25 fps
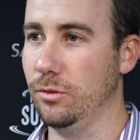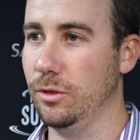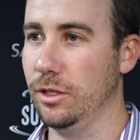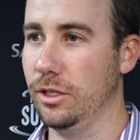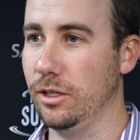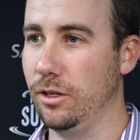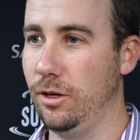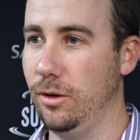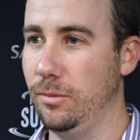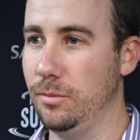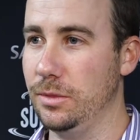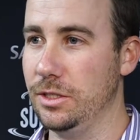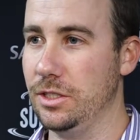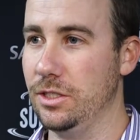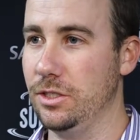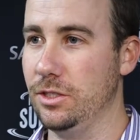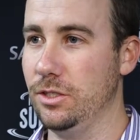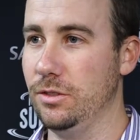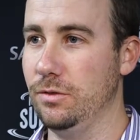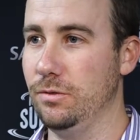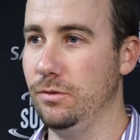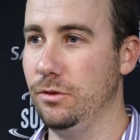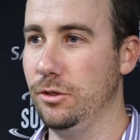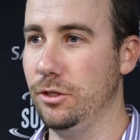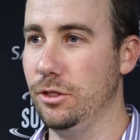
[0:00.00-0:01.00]

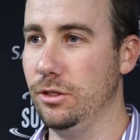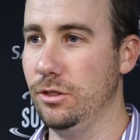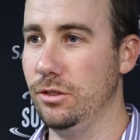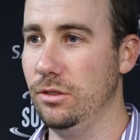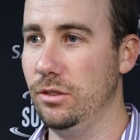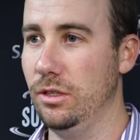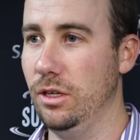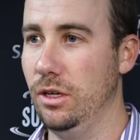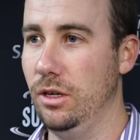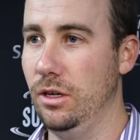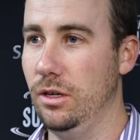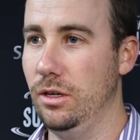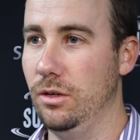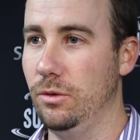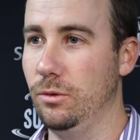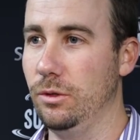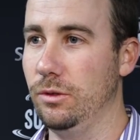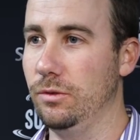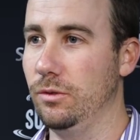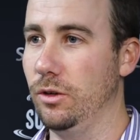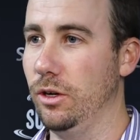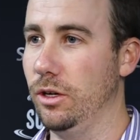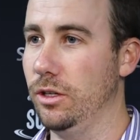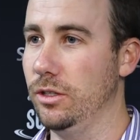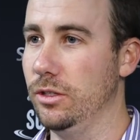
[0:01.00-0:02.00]
competition for you.
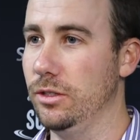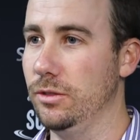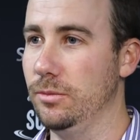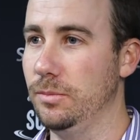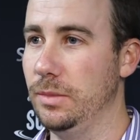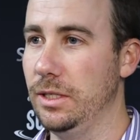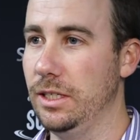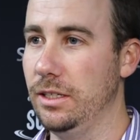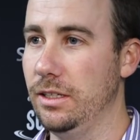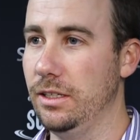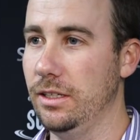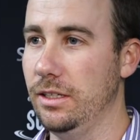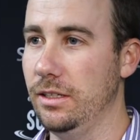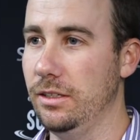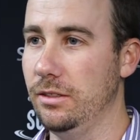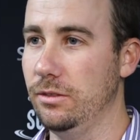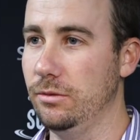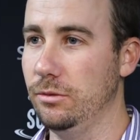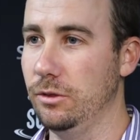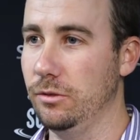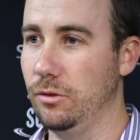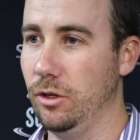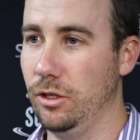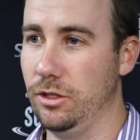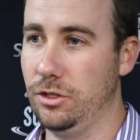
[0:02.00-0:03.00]
We've got to
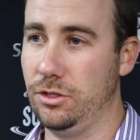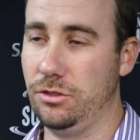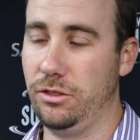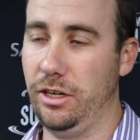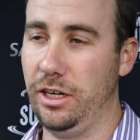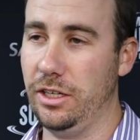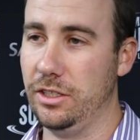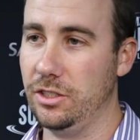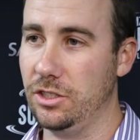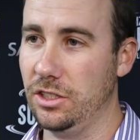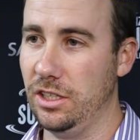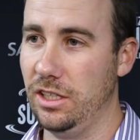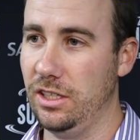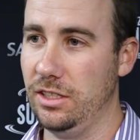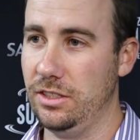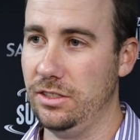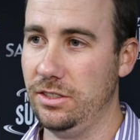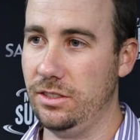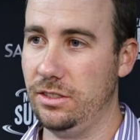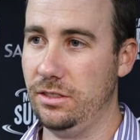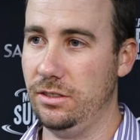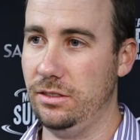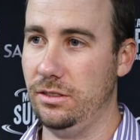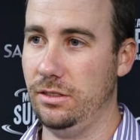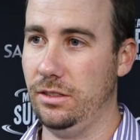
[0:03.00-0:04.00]

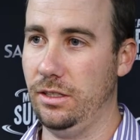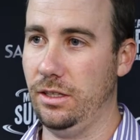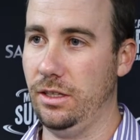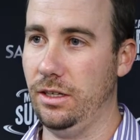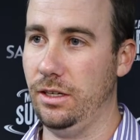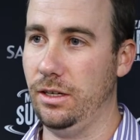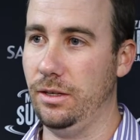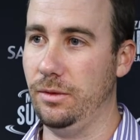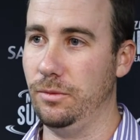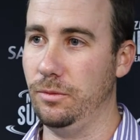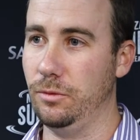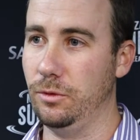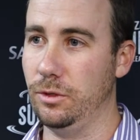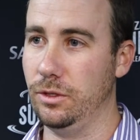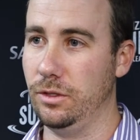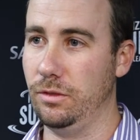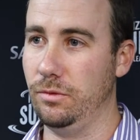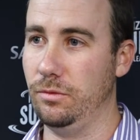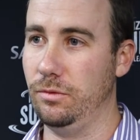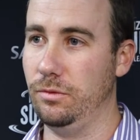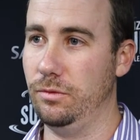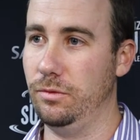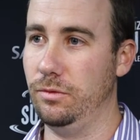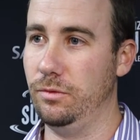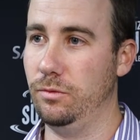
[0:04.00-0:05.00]
strategize
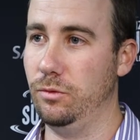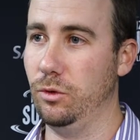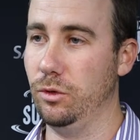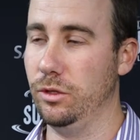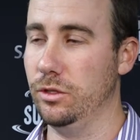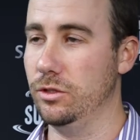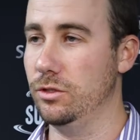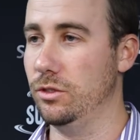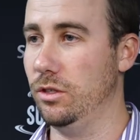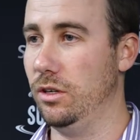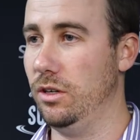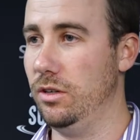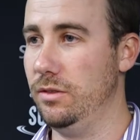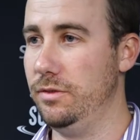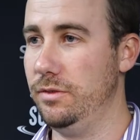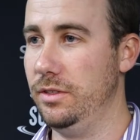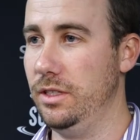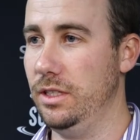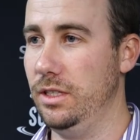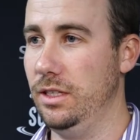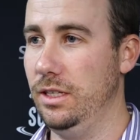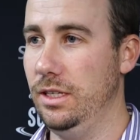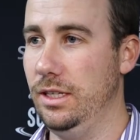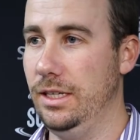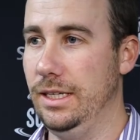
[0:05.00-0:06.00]
for the draft.
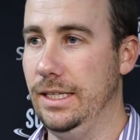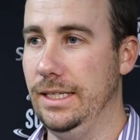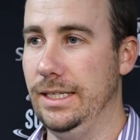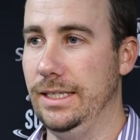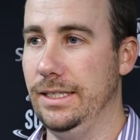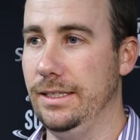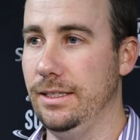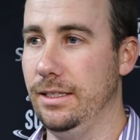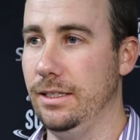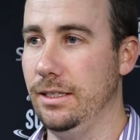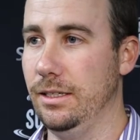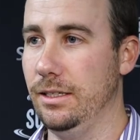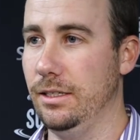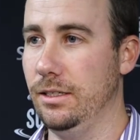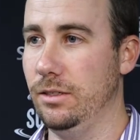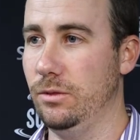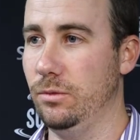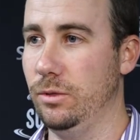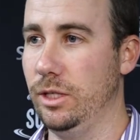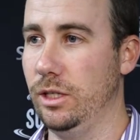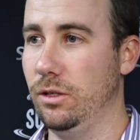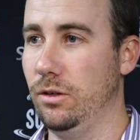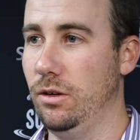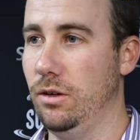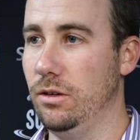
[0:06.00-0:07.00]

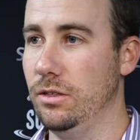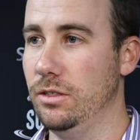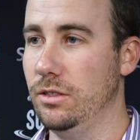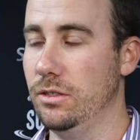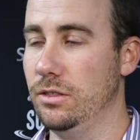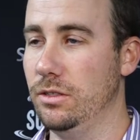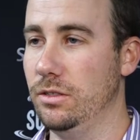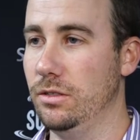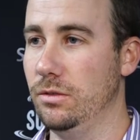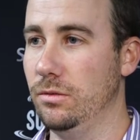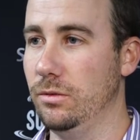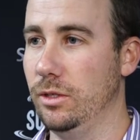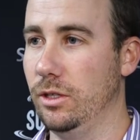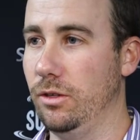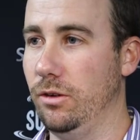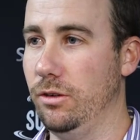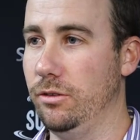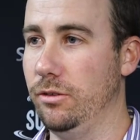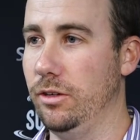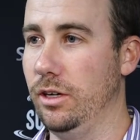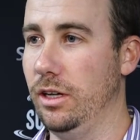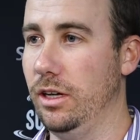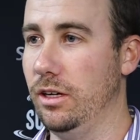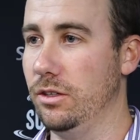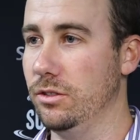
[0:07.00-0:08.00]
We can't
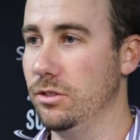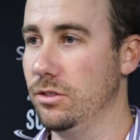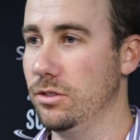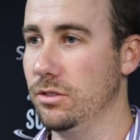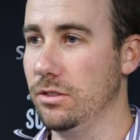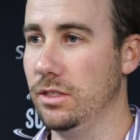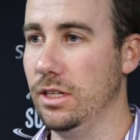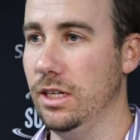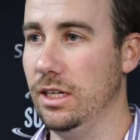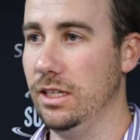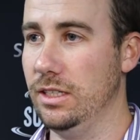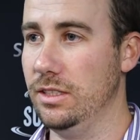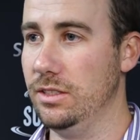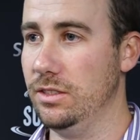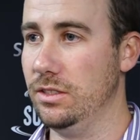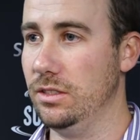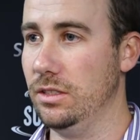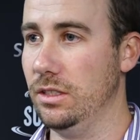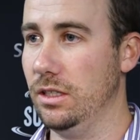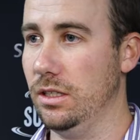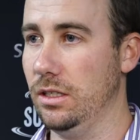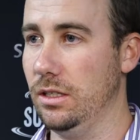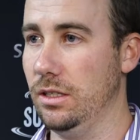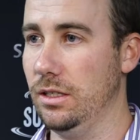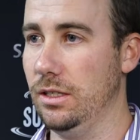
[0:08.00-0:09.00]
rely on two guys.
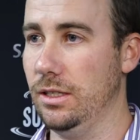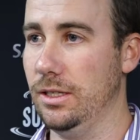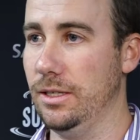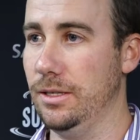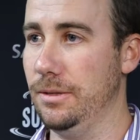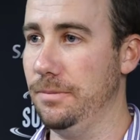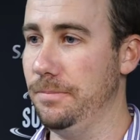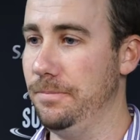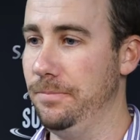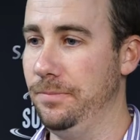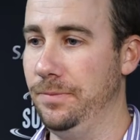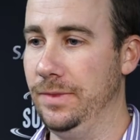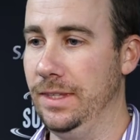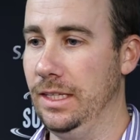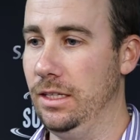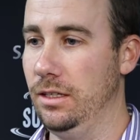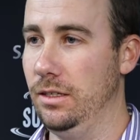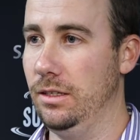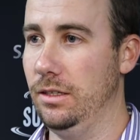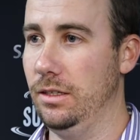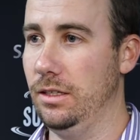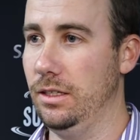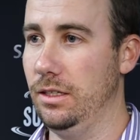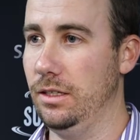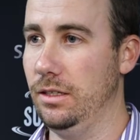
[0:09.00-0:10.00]

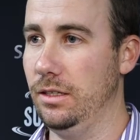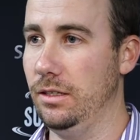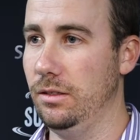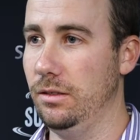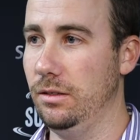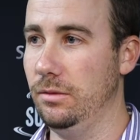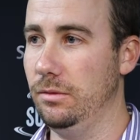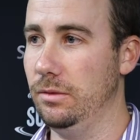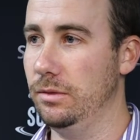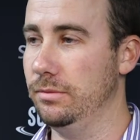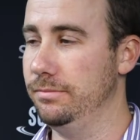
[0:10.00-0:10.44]
The